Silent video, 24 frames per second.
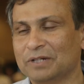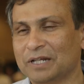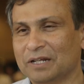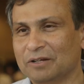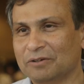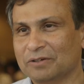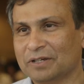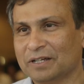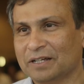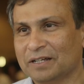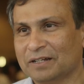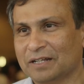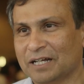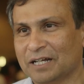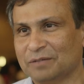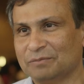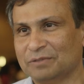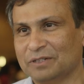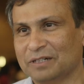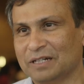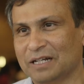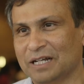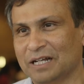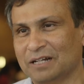are looking at
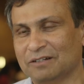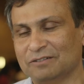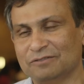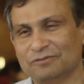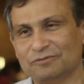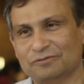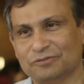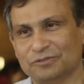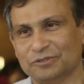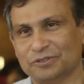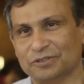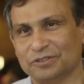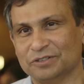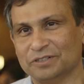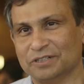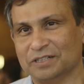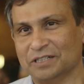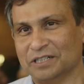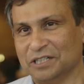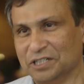hybrid cloud for